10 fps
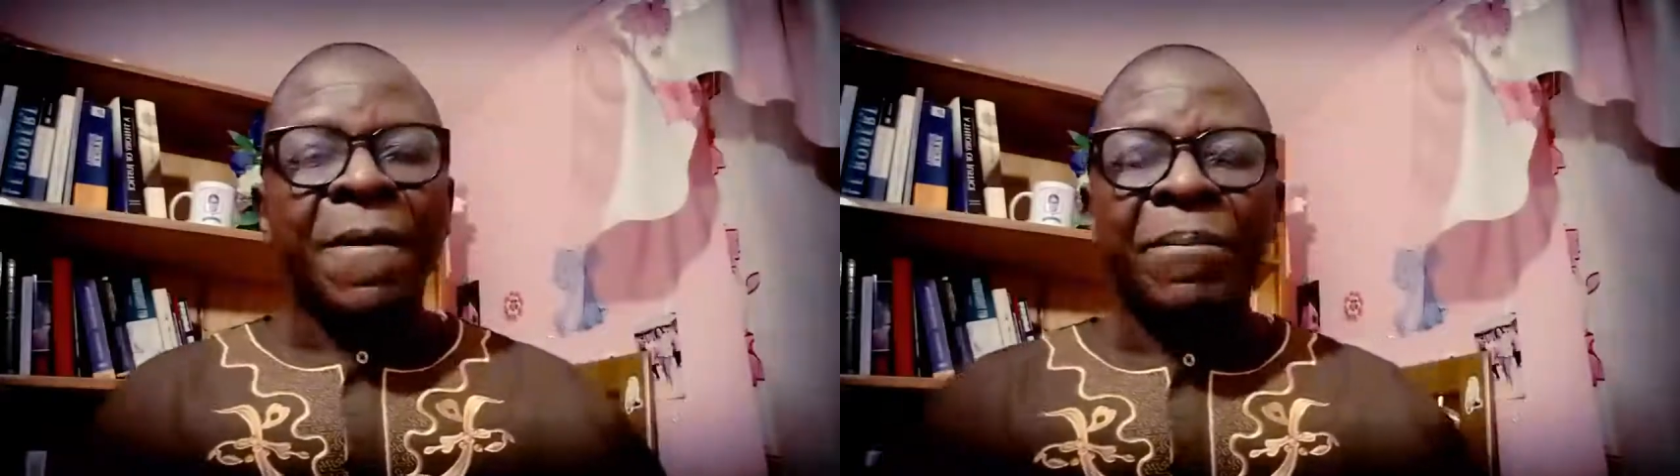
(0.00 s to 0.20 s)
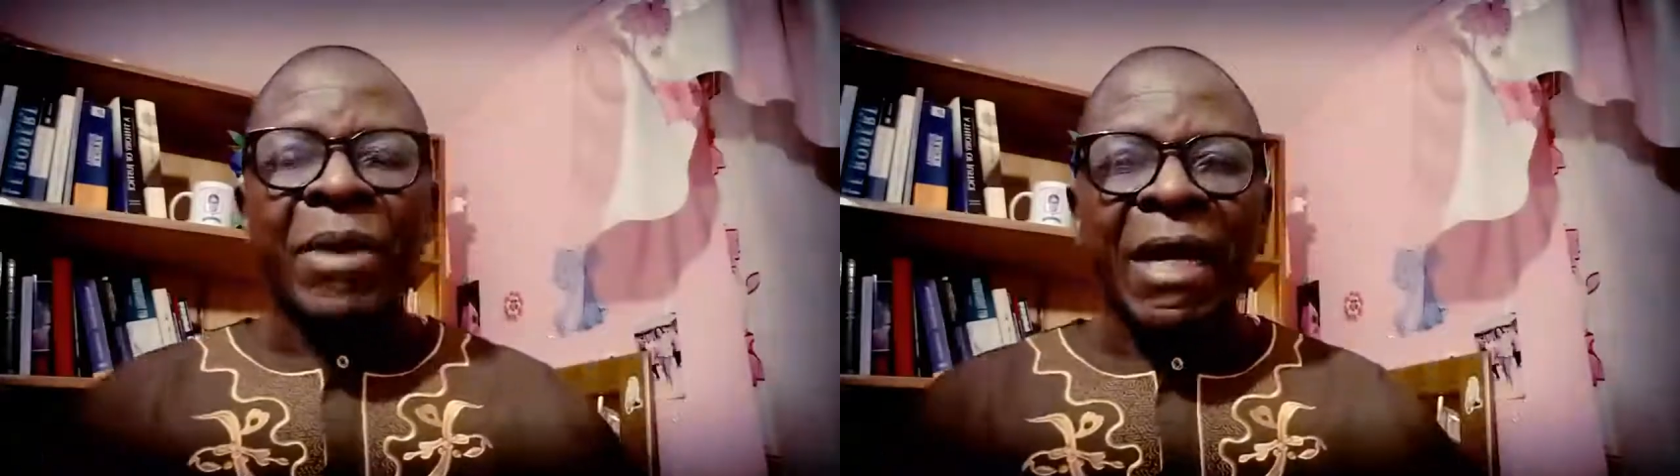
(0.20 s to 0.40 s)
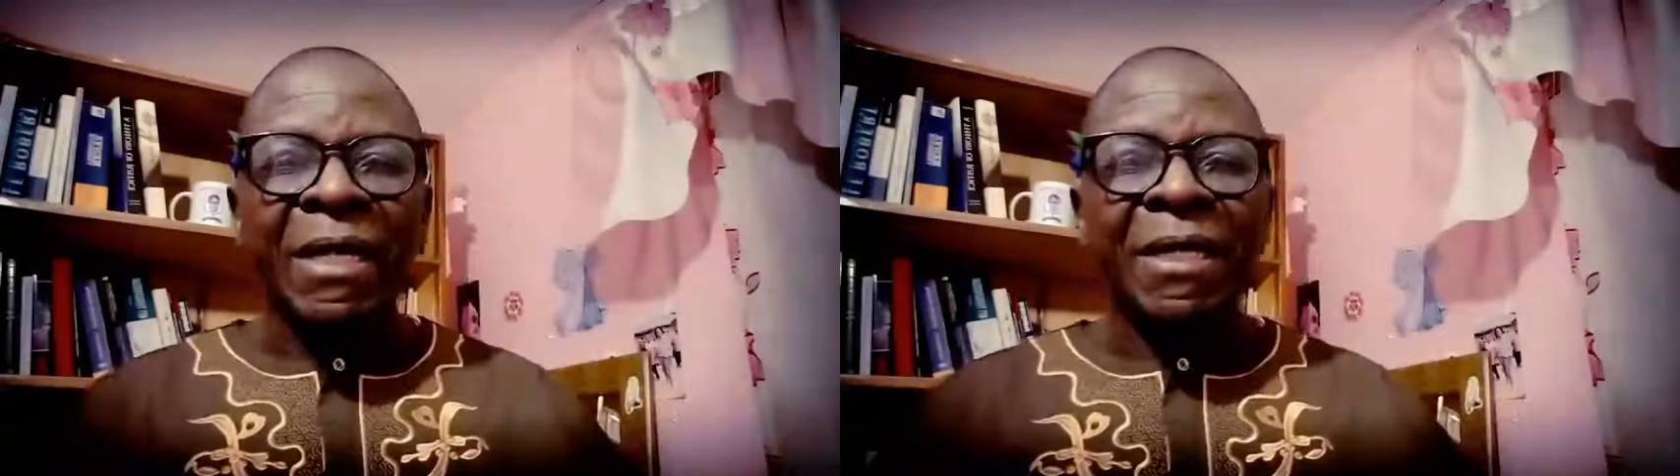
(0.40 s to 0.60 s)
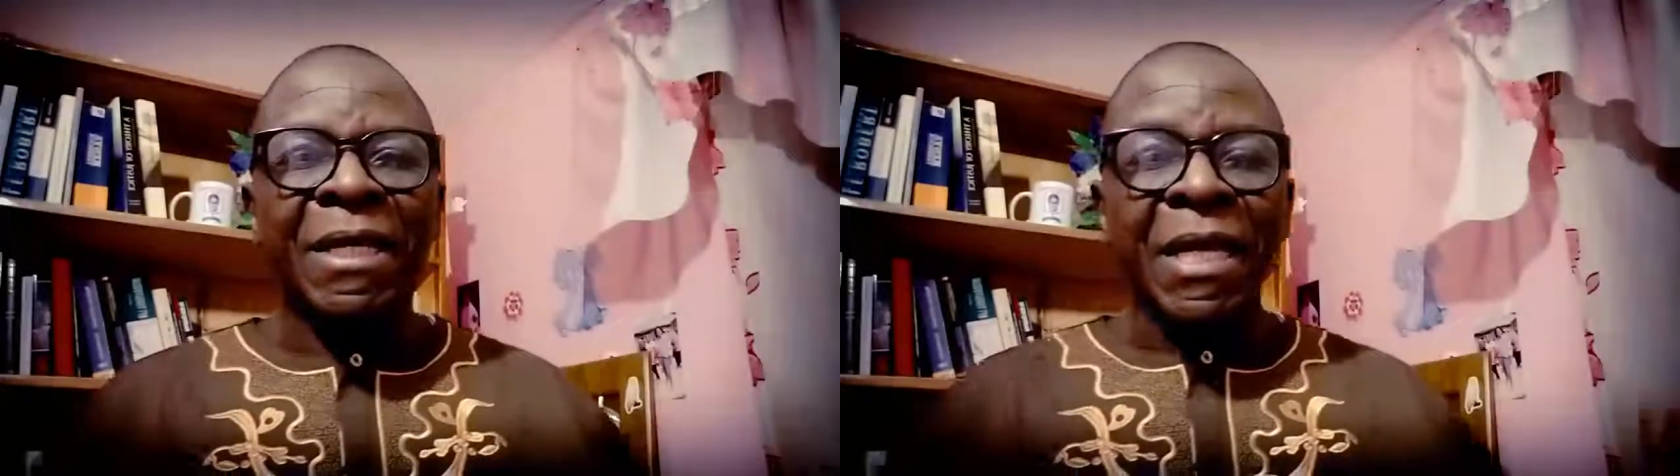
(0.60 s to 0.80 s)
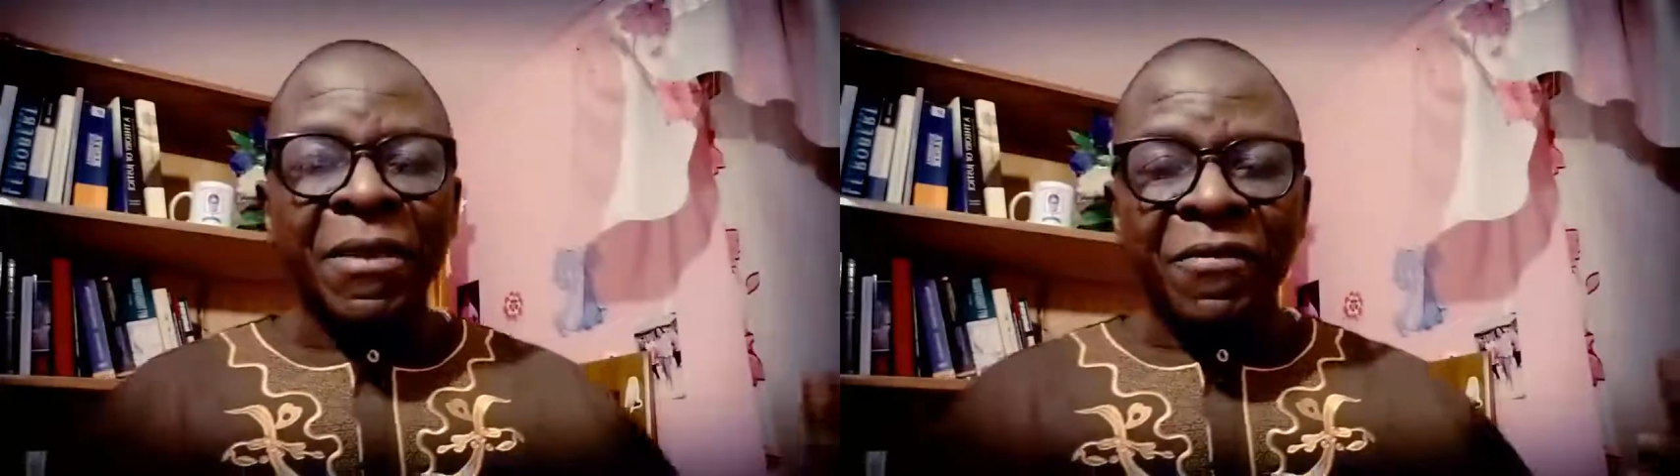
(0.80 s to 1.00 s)
by
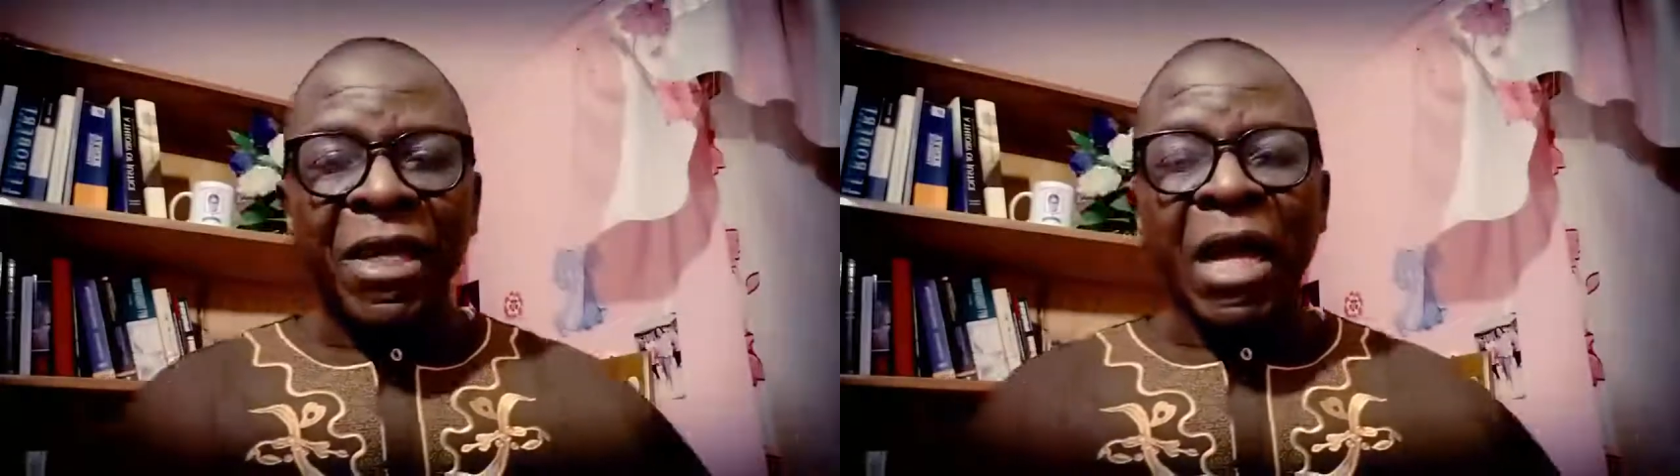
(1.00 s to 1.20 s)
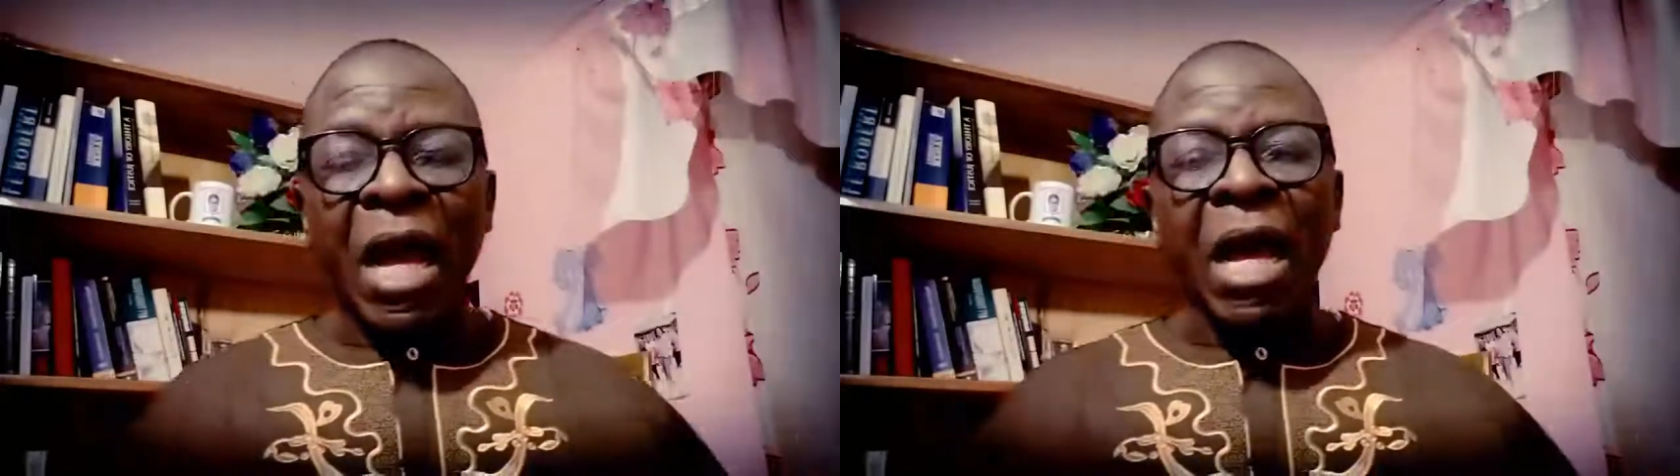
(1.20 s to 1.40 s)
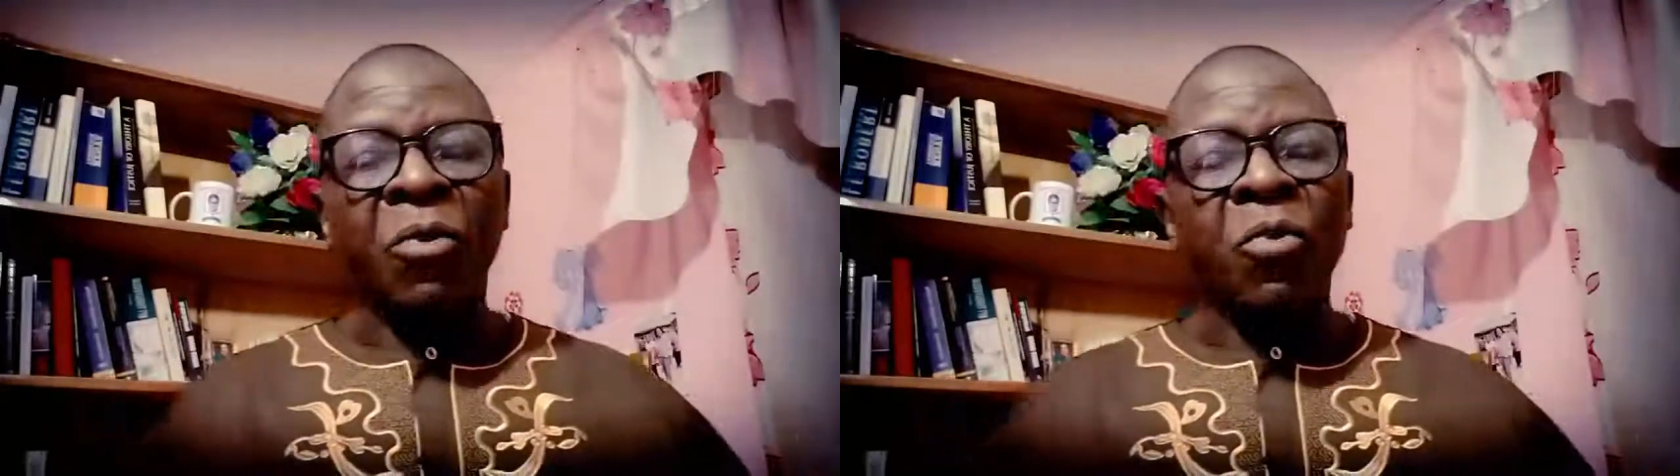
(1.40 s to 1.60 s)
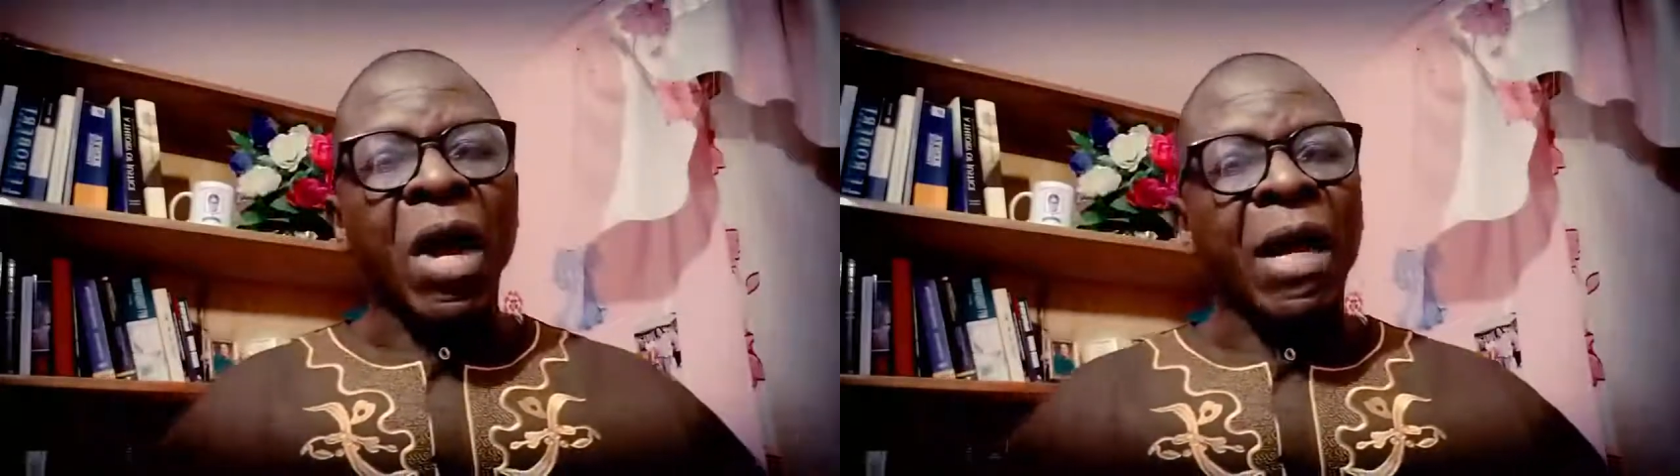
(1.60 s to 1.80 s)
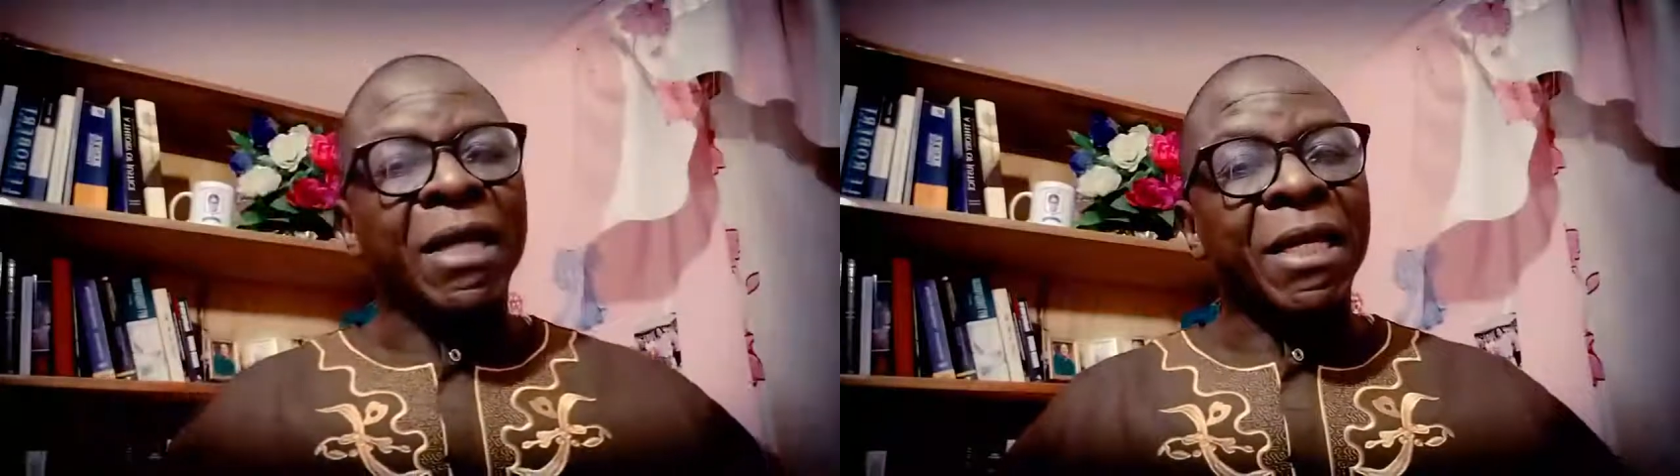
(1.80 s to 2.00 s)
giving our